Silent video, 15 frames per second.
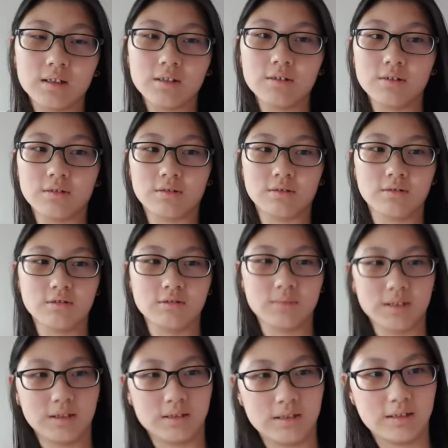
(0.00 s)
Hello. Oh
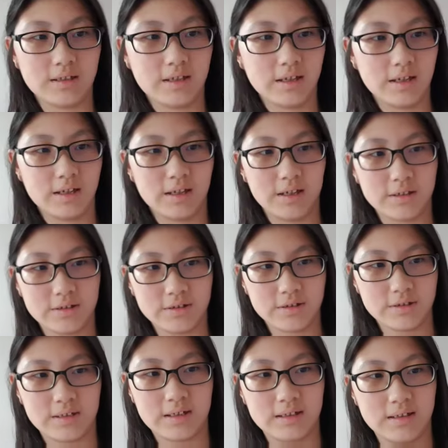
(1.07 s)
my god, there's a hair
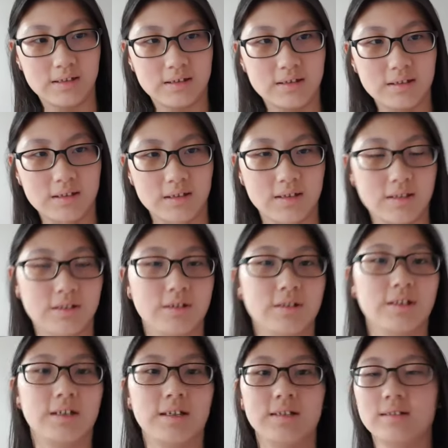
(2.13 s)
strand that's stuck here.
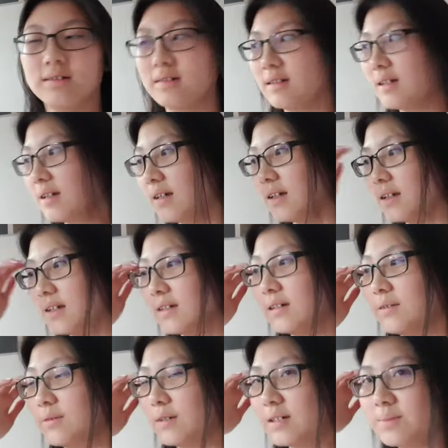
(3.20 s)
Okay.
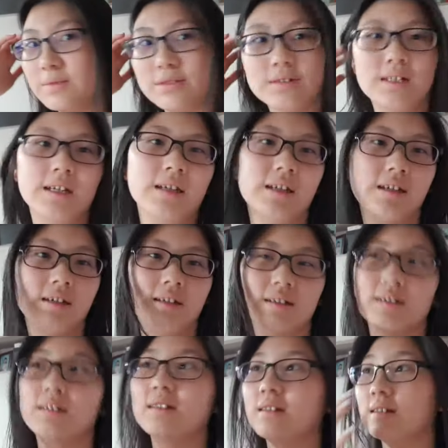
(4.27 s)
Welcome to
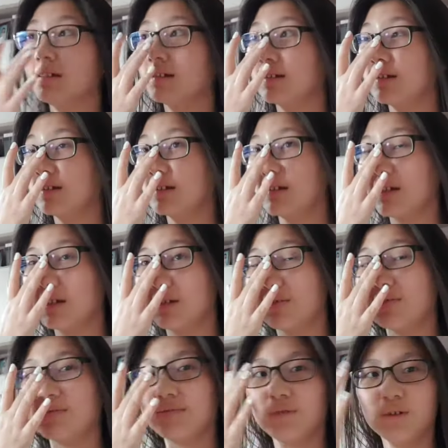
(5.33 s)
day
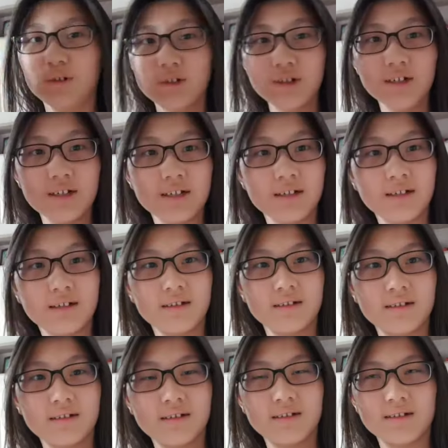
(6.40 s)
4?
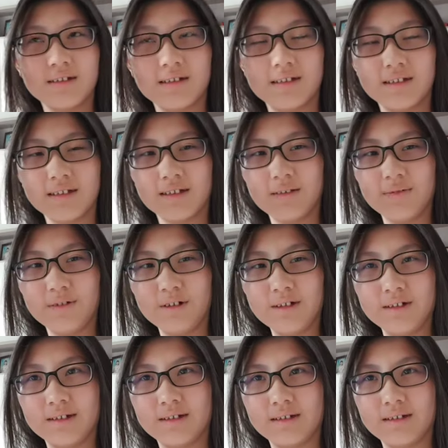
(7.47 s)
Is it day 4?